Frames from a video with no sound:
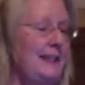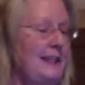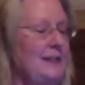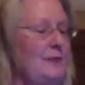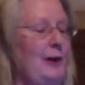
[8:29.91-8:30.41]

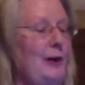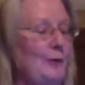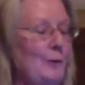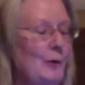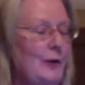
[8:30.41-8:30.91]
It's very
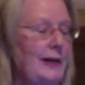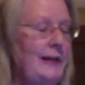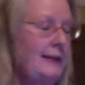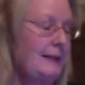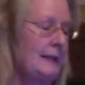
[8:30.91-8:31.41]

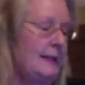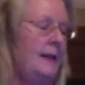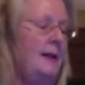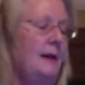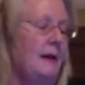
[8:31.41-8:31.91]
rewarding.
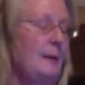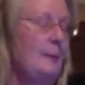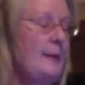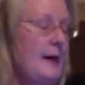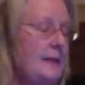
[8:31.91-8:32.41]

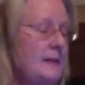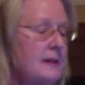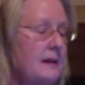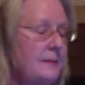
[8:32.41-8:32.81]
But